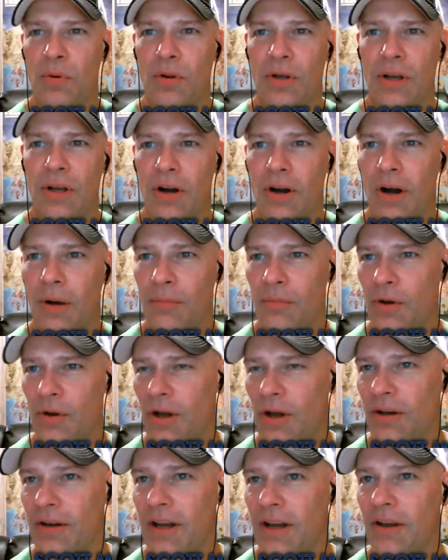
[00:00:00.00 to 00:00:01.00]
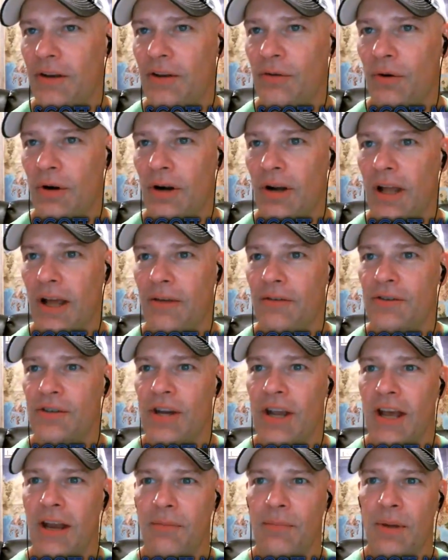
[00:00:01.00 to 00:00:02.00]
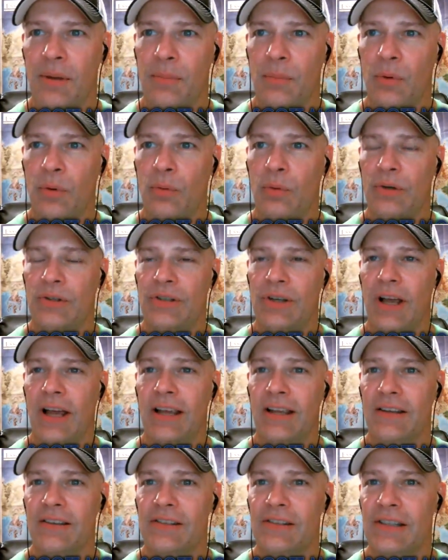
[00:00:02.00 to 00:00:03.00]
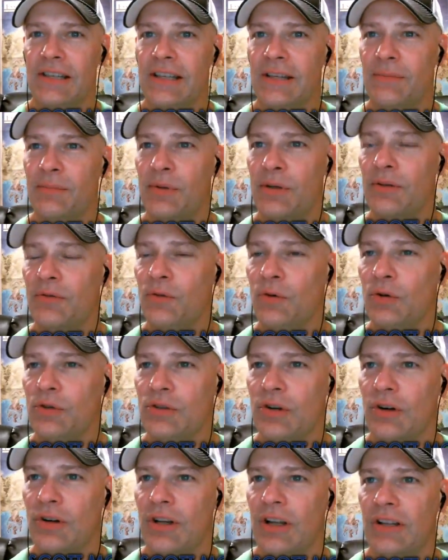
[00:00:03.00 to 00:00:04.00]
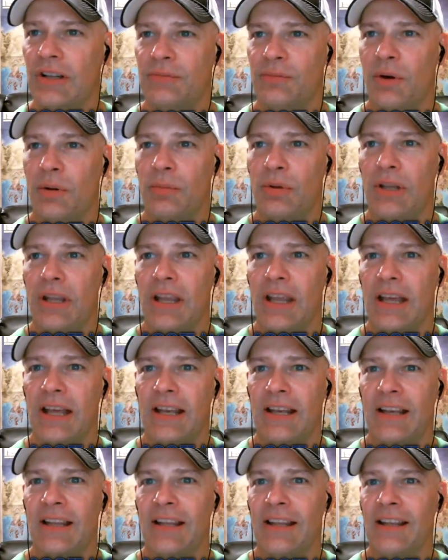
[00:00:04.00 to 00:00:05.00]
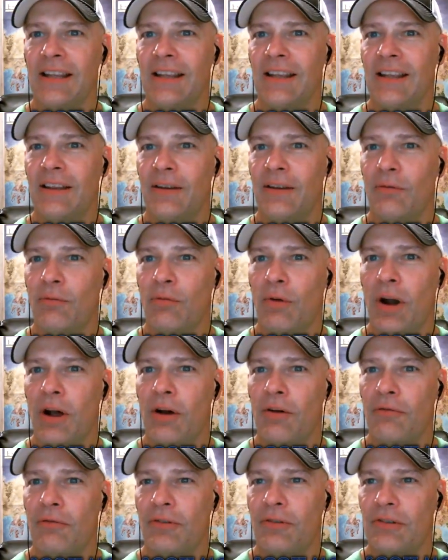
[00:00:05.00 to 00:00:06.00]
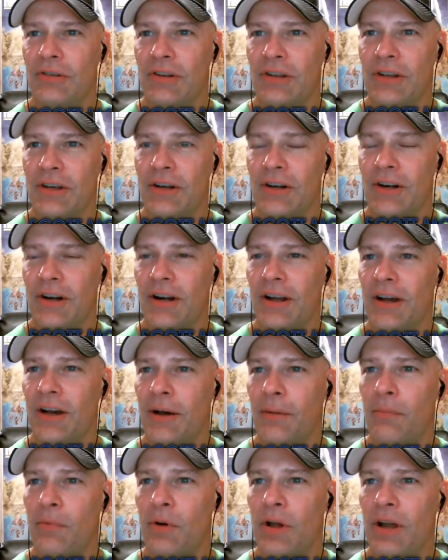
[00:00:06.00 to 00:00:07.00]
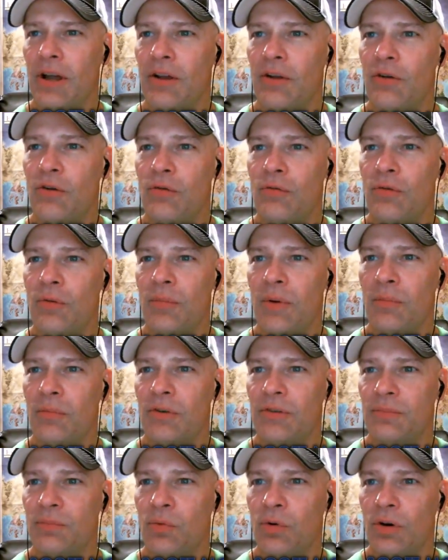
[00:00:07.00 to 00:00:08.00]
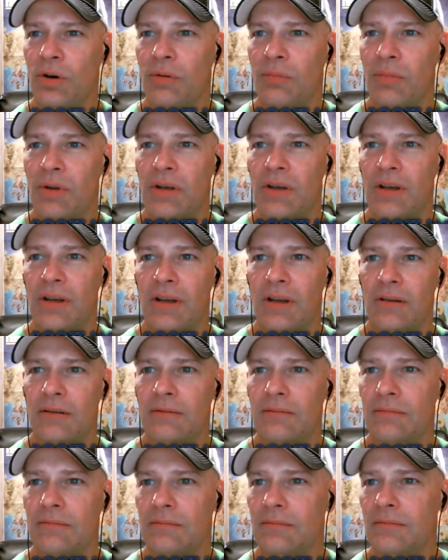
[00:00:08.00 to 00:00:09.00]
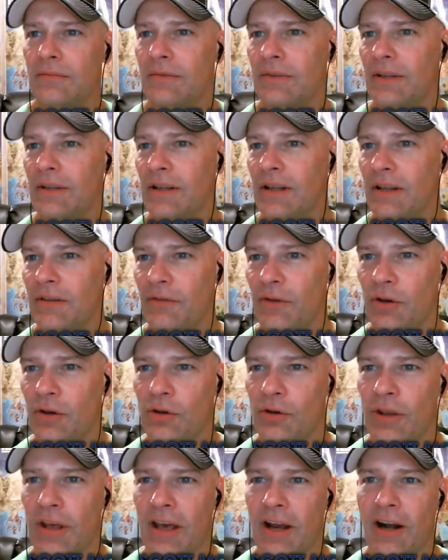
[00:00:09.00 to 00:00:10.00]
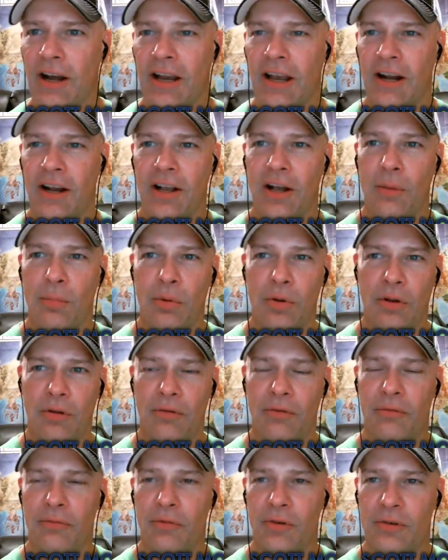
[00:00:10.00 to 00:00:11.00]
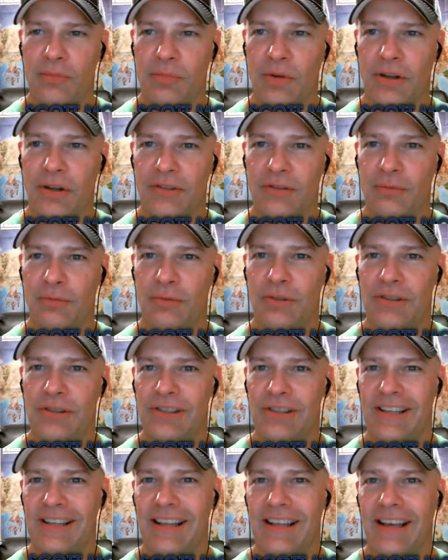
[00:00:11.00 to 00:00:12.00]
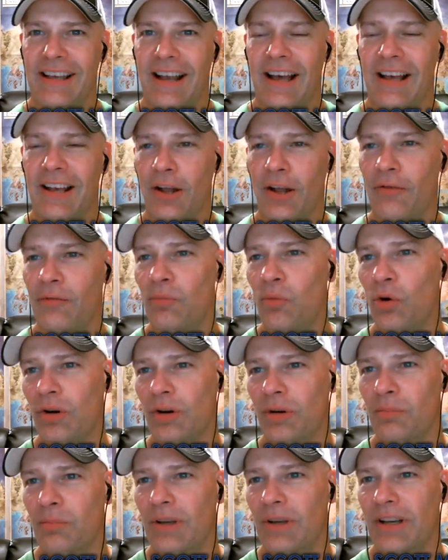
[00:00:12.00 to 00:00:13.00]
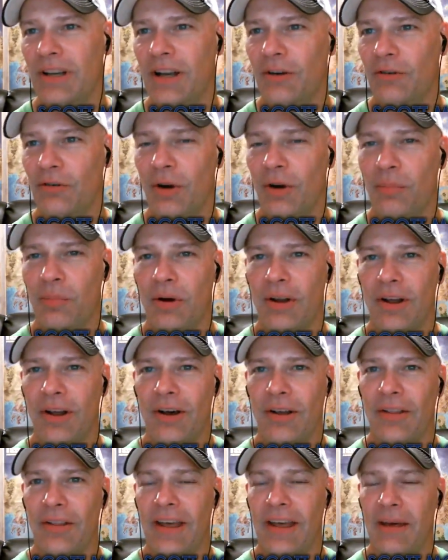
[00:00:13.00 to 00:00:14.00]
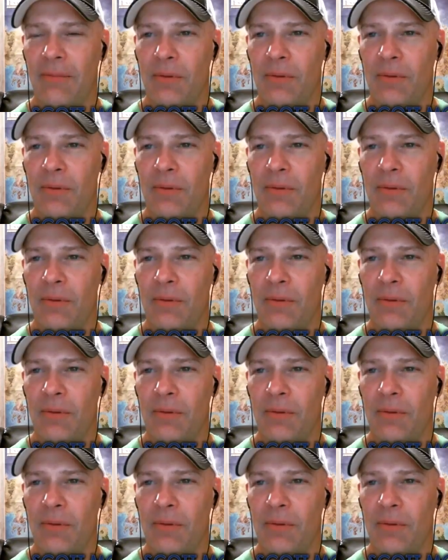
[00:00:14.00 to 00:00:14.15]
I'm talking now to our live chat people, which I can see, but of course our guests probably can't. And Ralph is in there. Who remembers Mork and Mindy? If you do that, I got a couple of responses when you said that. I loved Mork and Mindy. I grew up on that.